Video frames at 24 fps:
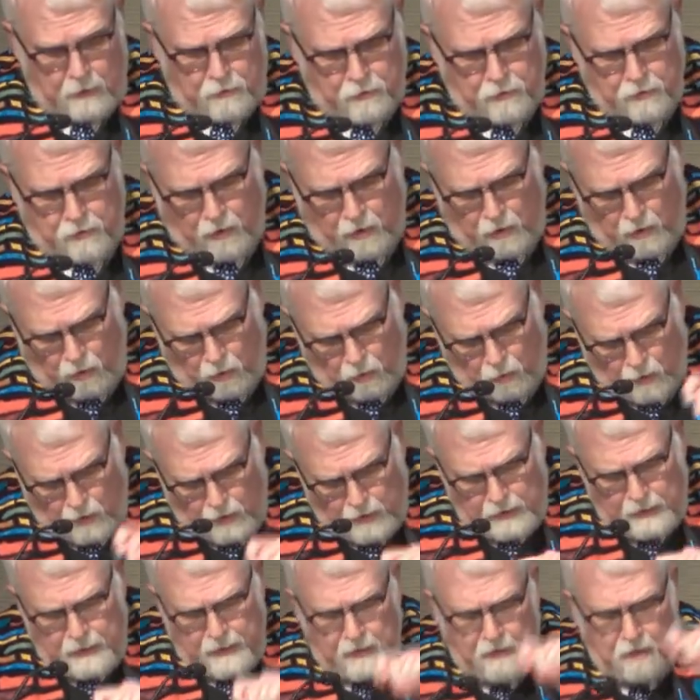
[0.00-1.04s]
to
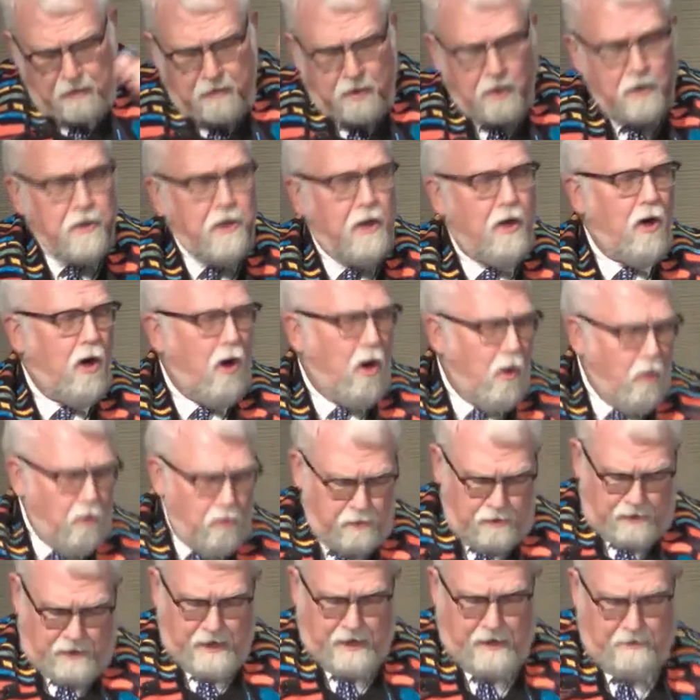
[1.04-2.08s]
go into their
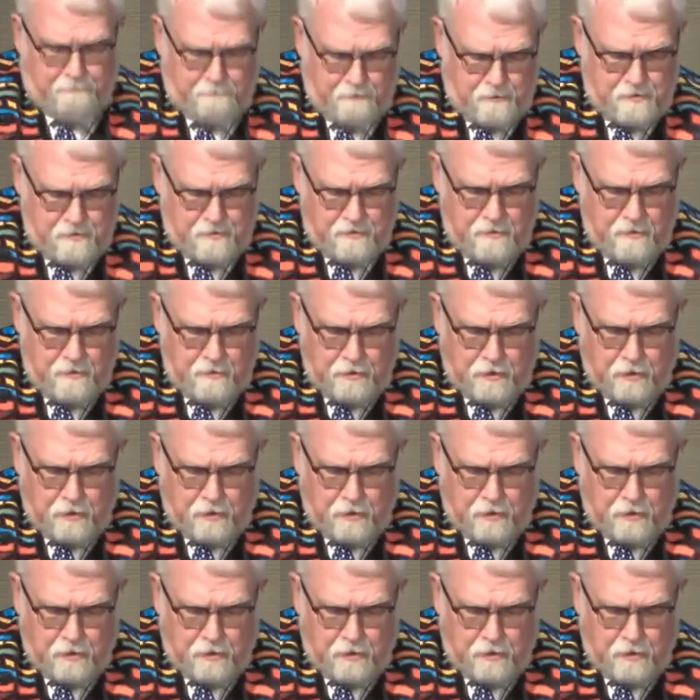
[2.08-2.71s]
own depths